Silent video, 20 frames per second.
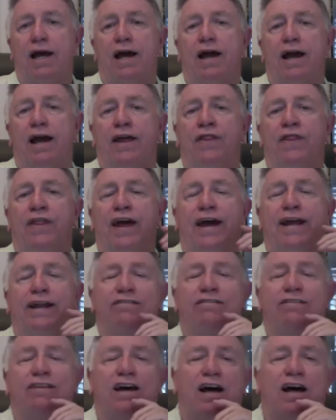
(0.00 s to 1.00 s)
And that
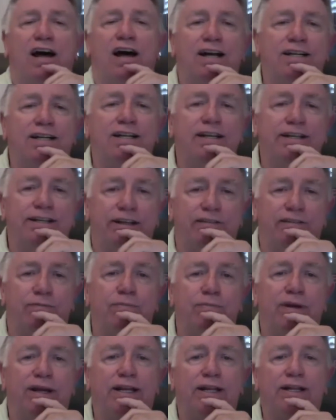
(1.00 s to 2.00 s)
is cognitive,
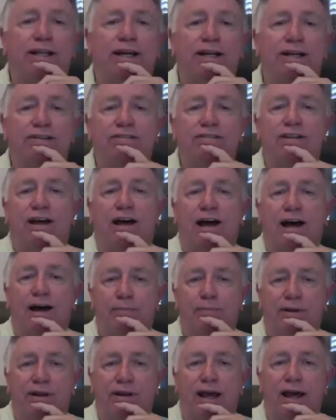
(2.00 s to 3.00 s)
meaning that it's
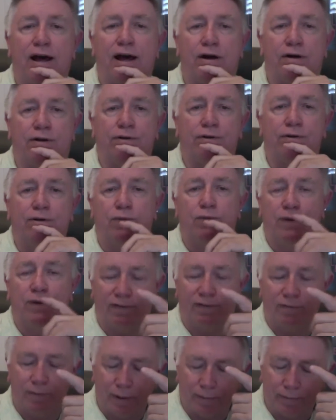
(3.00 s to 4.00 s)
top down. We
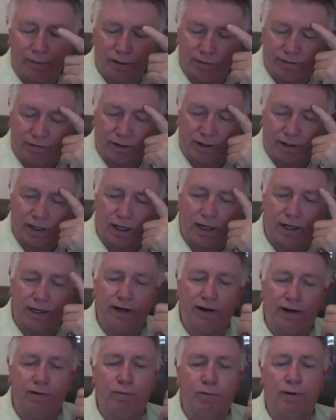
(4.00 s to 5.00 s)
have to be able to use our
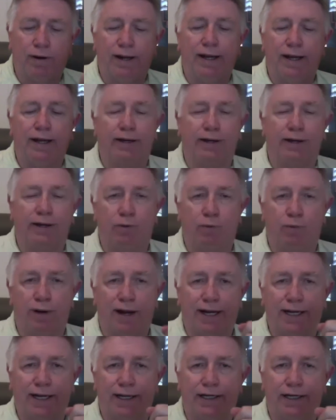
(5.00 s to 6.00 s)
cognitive brain to
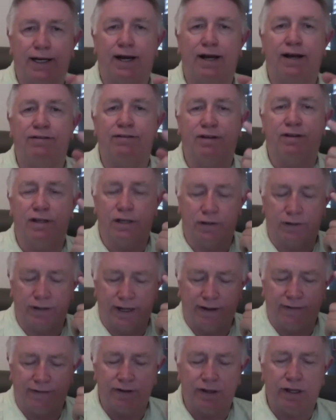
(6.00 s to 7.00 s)
recognize and go,
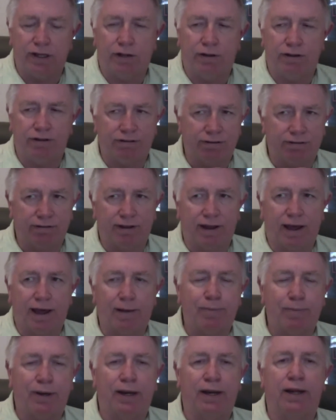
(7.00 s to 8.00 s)
even though this is
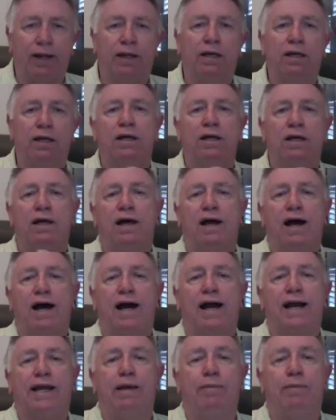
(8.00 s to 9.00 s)
happening,
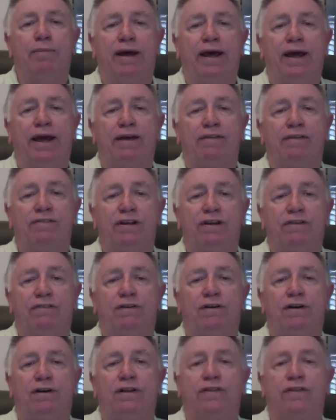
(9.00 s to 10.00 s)
I can behave
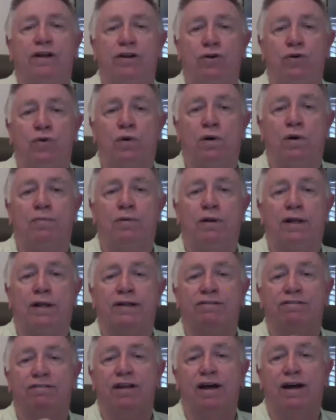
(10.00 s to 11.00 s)
different than normal.
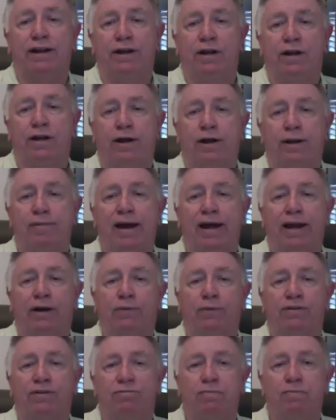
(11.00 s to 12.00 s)
It's not an automatic
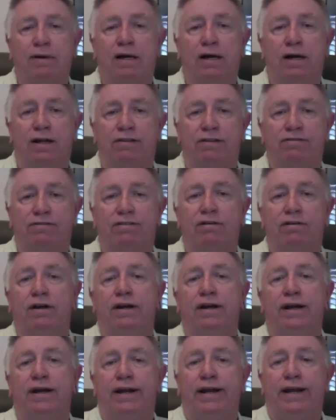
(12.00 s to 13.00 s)
response.
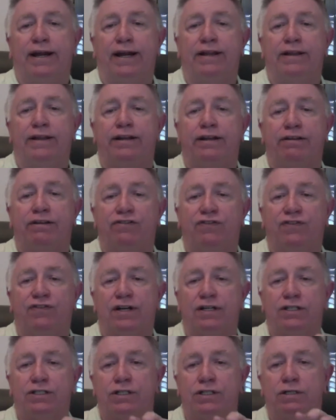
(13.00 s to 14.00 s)
In the
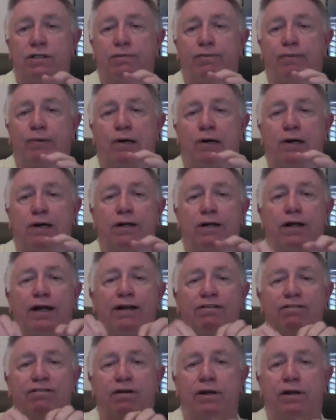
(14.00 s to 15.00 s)
dysfunctional part,
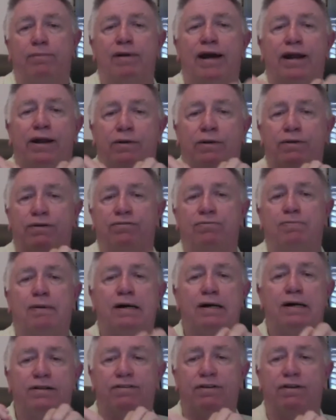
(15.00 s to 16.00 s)
it's automatic
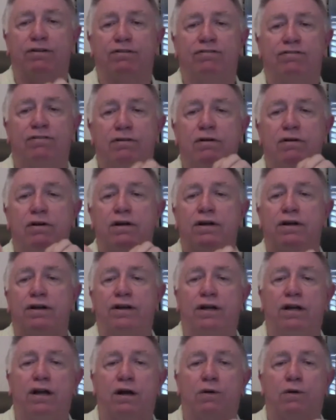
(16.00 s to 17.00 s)
responses.
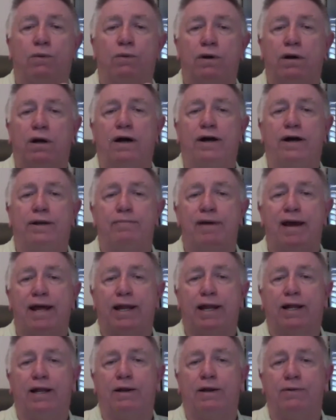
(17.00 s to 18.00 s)
You know, we're
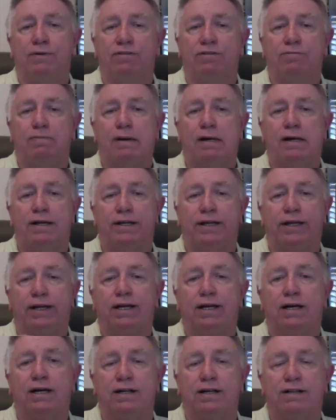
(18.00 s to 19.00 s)
automatically responding
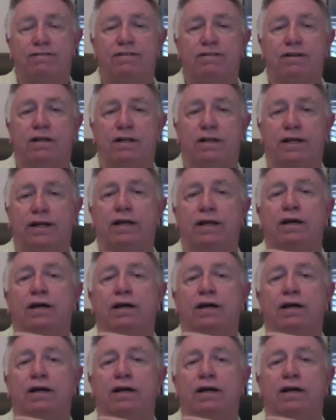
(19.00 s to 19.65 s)
constantly.